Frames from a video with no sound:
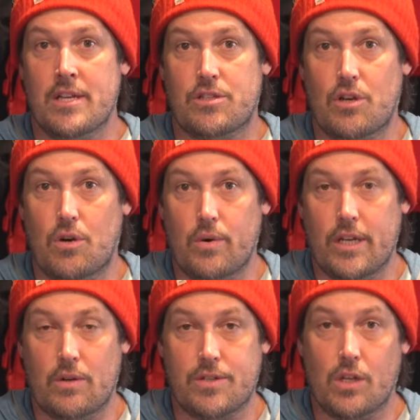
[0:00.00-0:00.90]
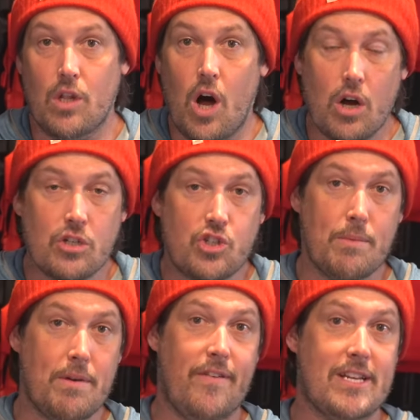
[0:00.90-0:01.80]
So, you know, it's a
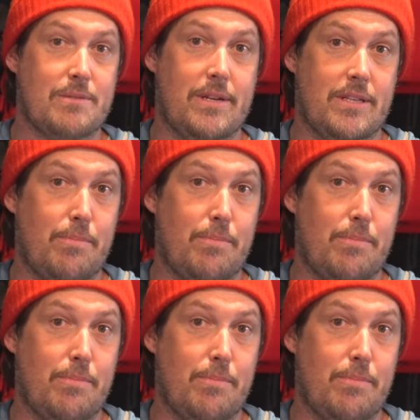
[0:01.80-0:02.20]
long-term investment,